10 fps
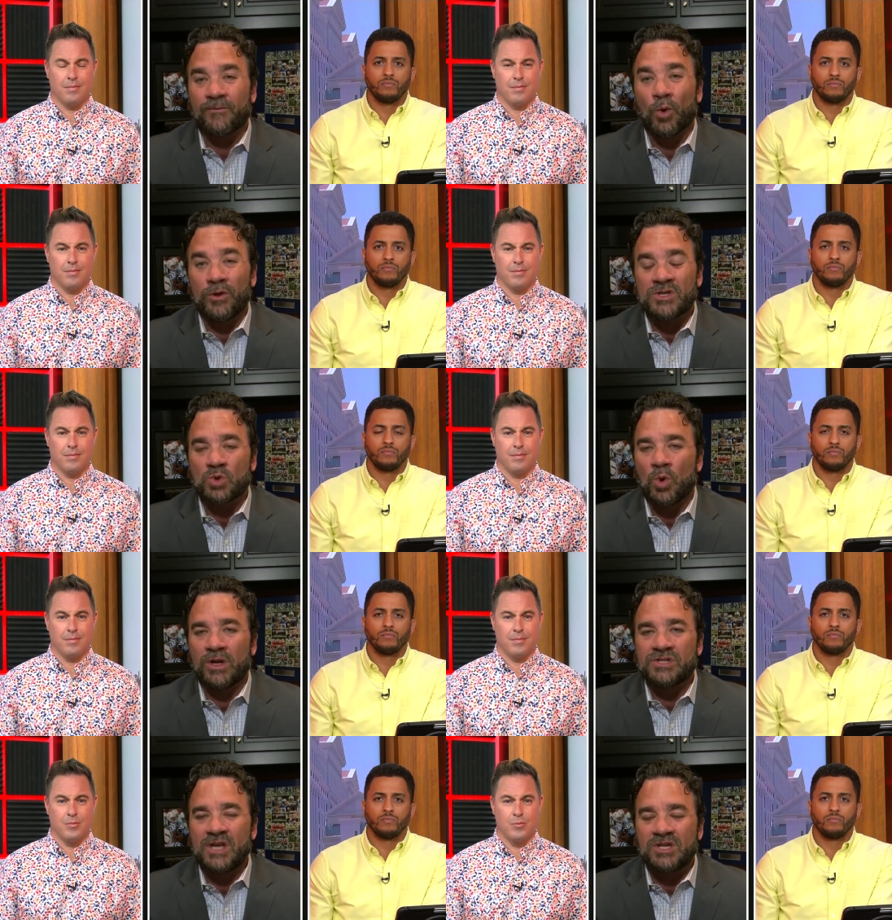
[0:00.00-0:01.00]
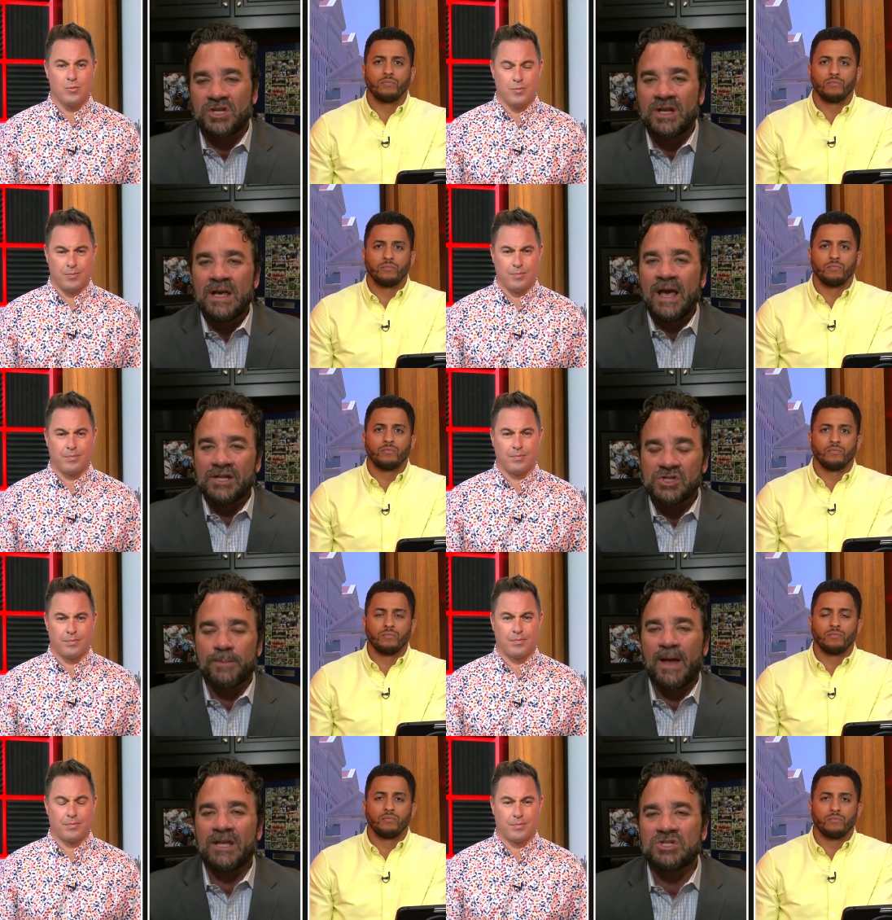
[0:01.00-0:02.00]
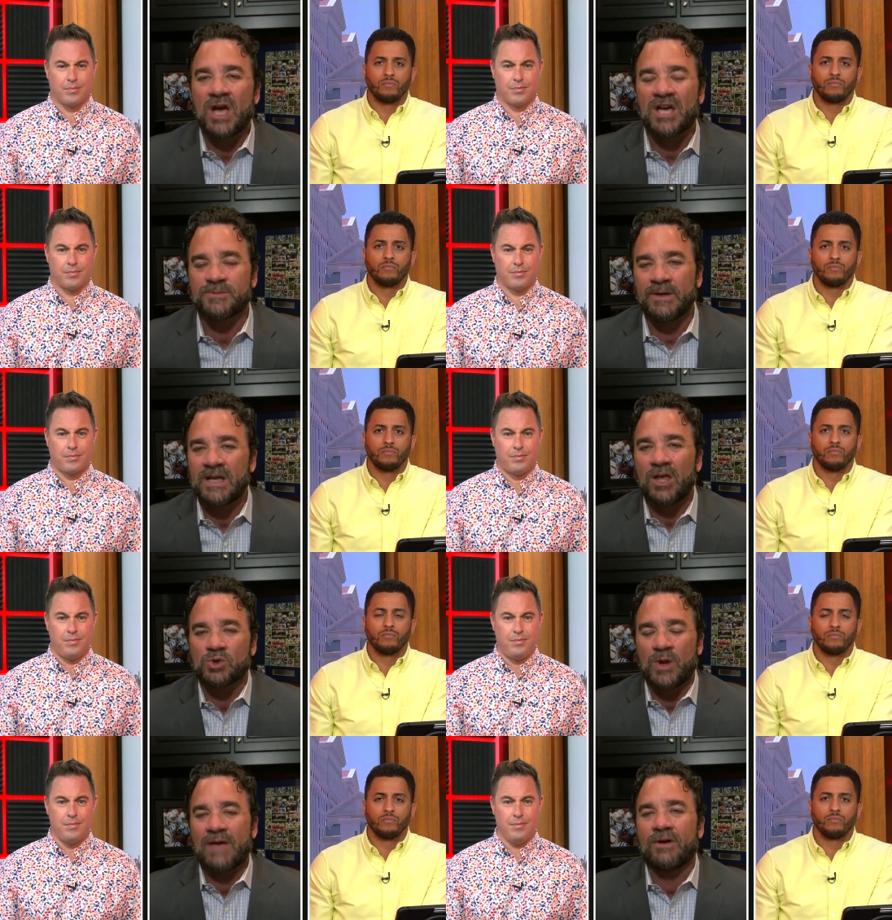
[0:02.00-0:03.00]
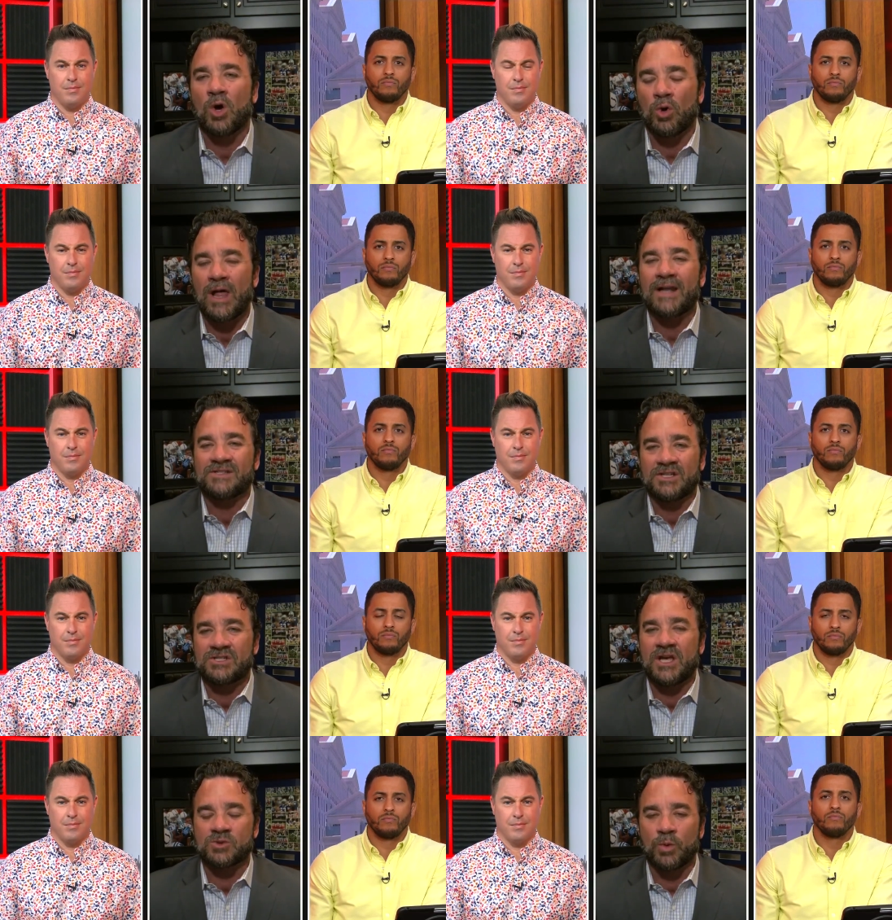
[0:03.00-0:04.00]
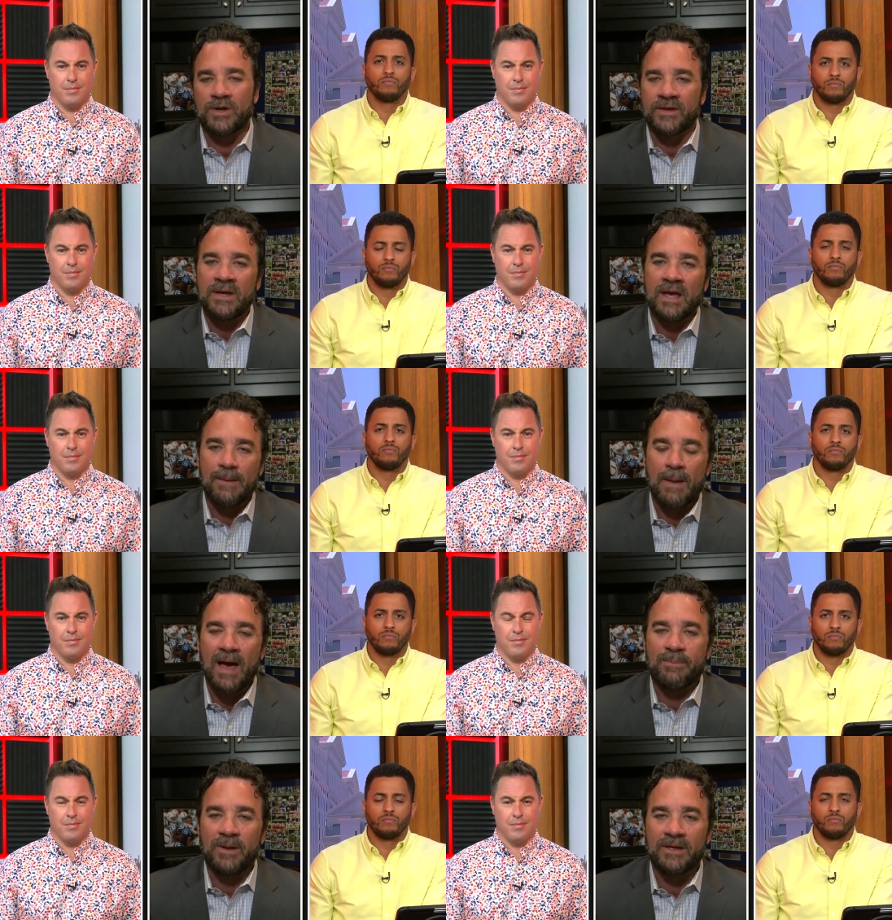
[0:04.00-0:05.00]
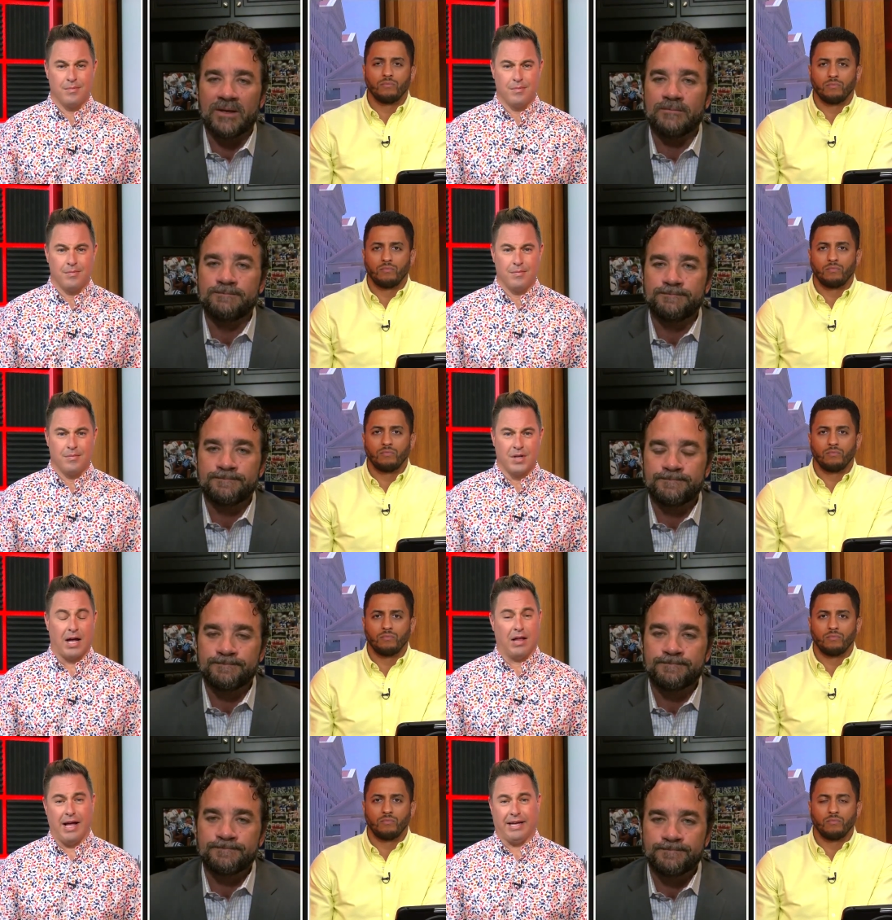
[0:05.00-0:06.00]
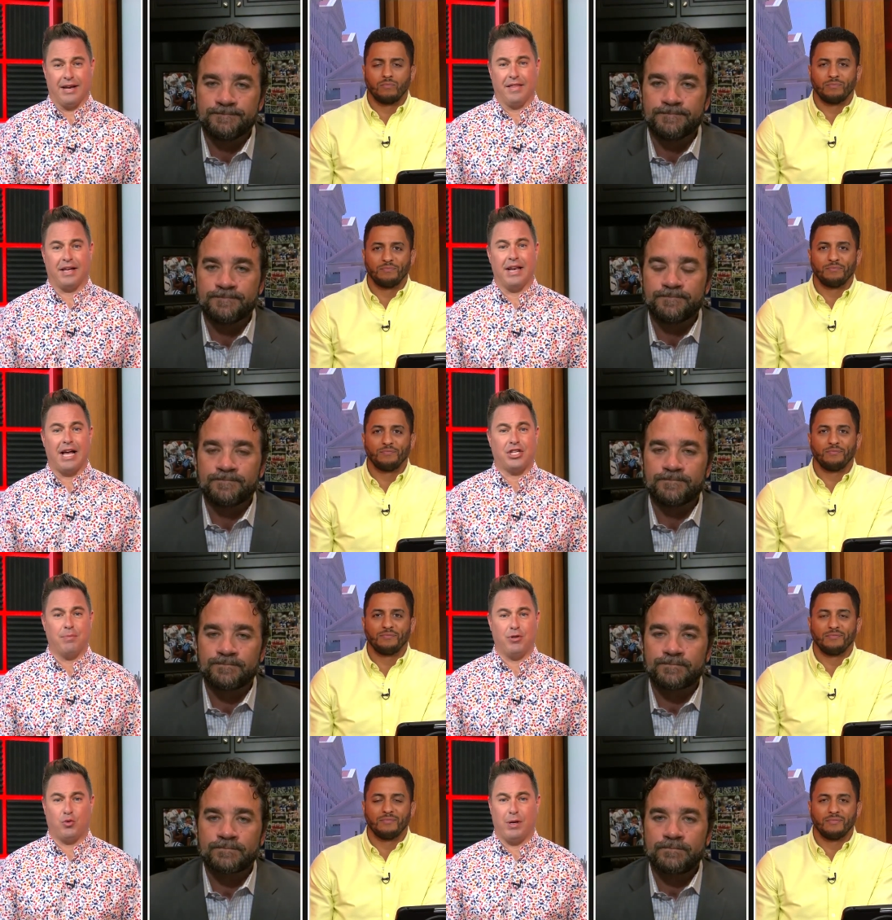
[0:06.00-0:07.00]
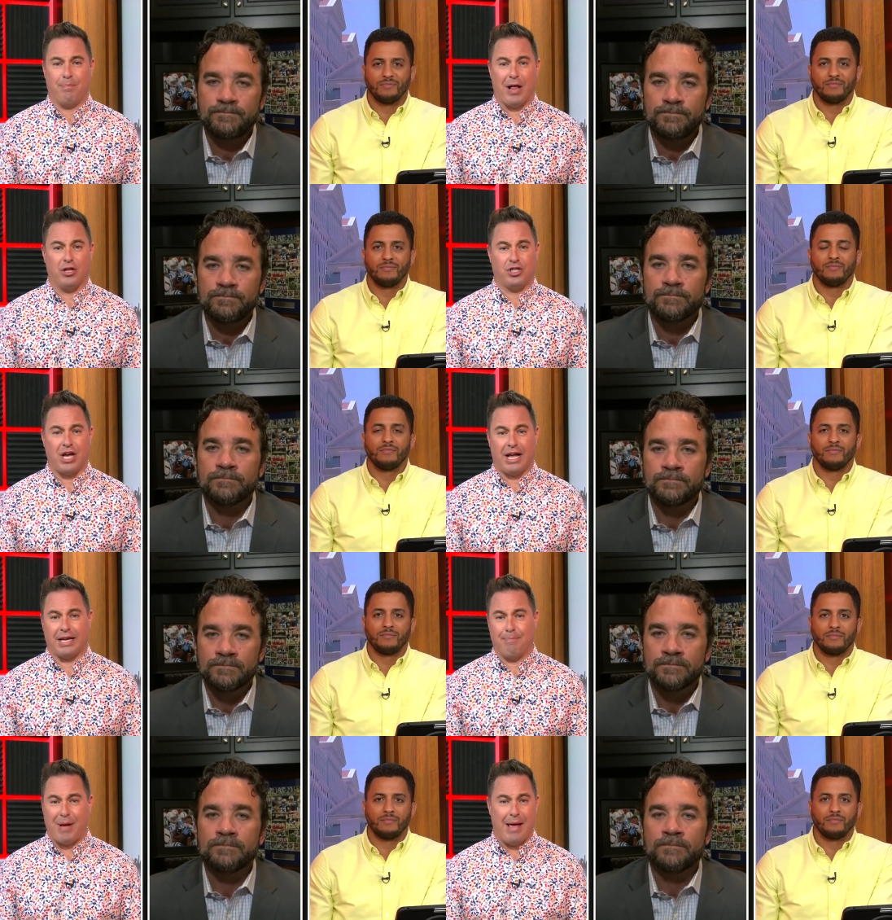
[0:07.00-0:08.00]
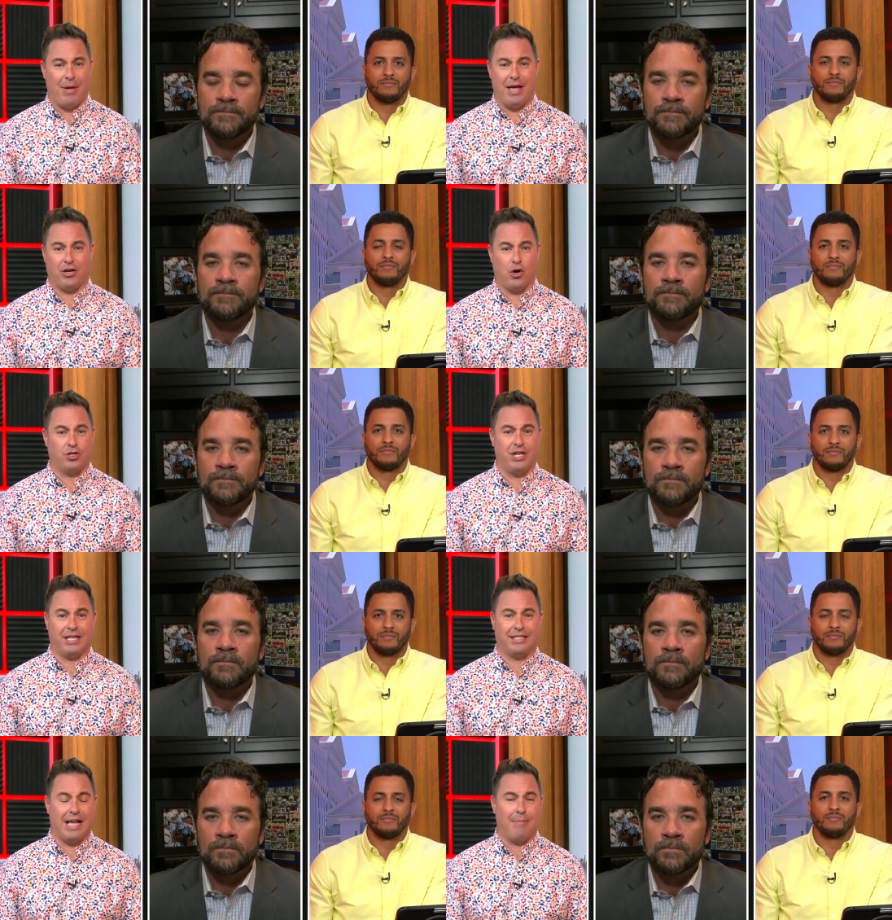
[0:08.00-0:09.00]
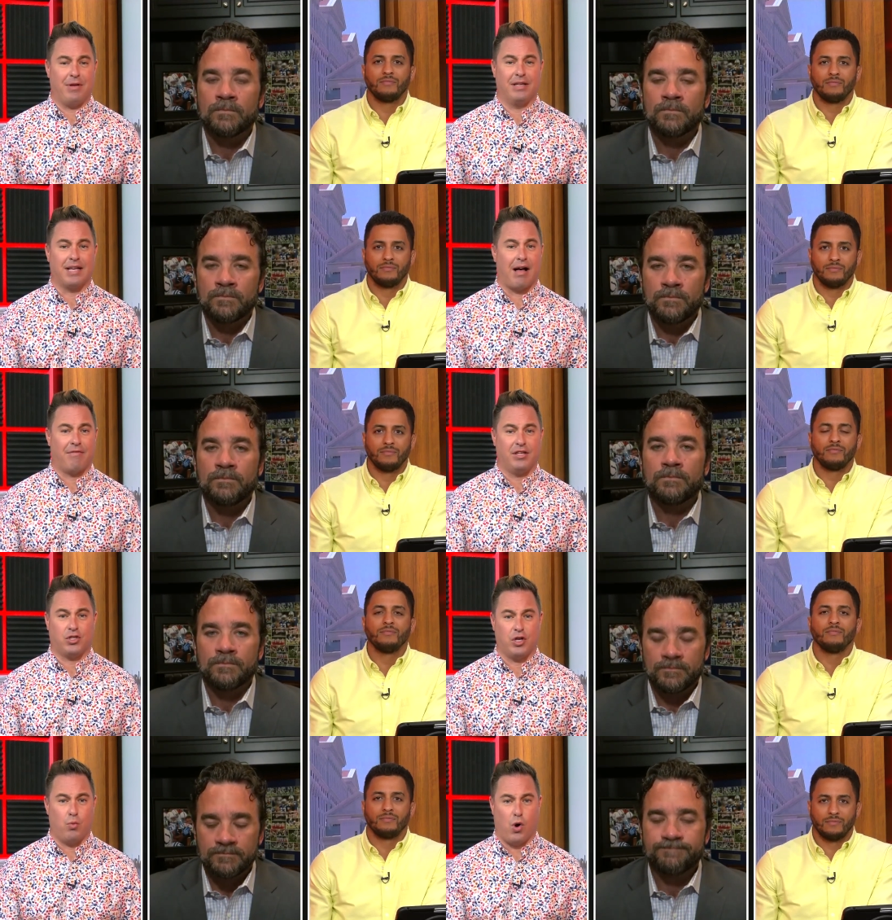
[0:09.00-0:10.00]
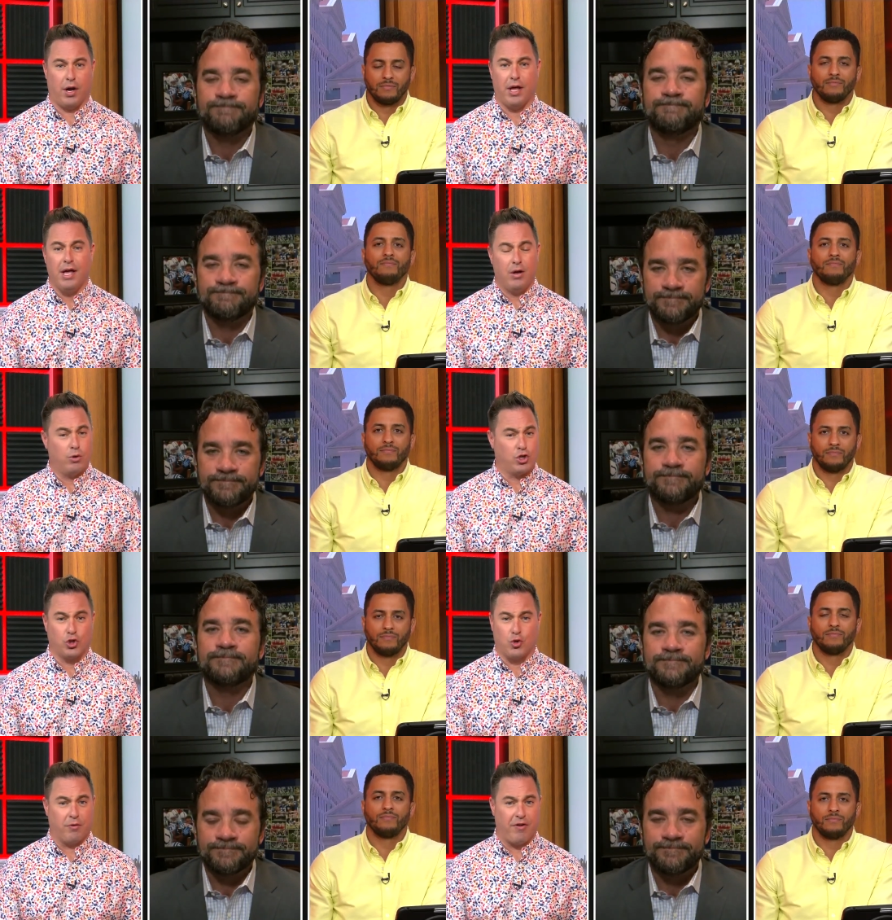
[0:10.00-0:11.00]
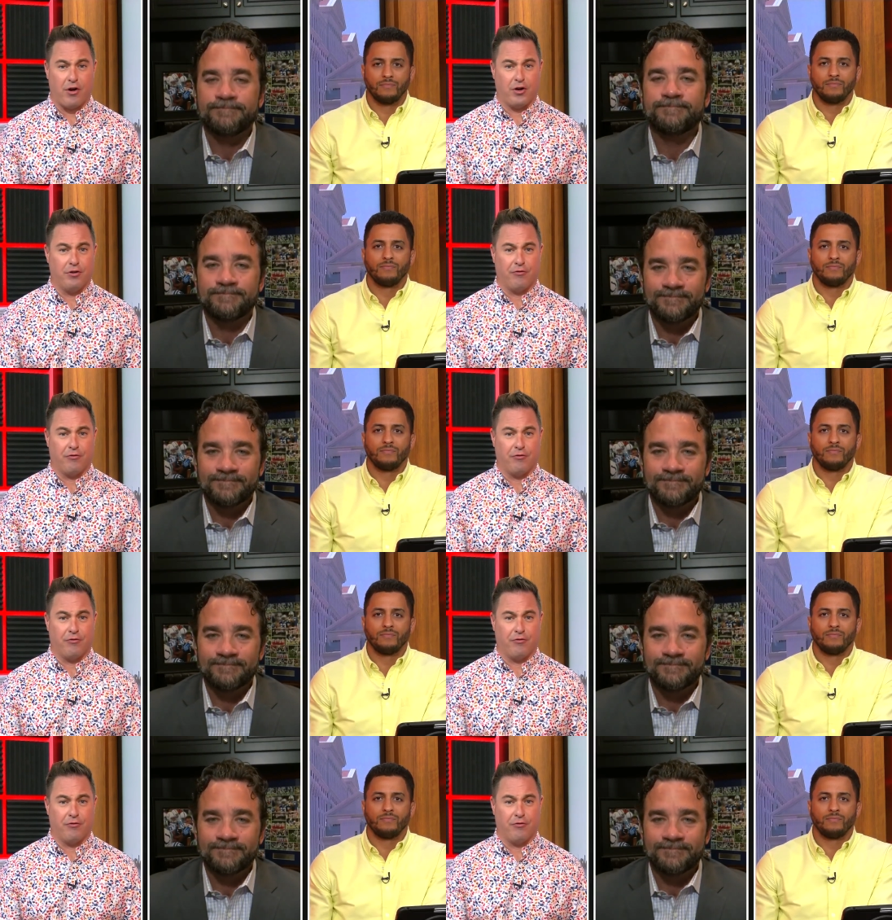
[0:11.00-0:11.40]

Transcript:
Speaker 1: for this organization and somebody Josh McDaniels would have a whole lot of success with, in my opinion.
Speaker 2: I like it. And the connection between Belichick and Bama head coach Nick Saban is obviously one, which those two are very good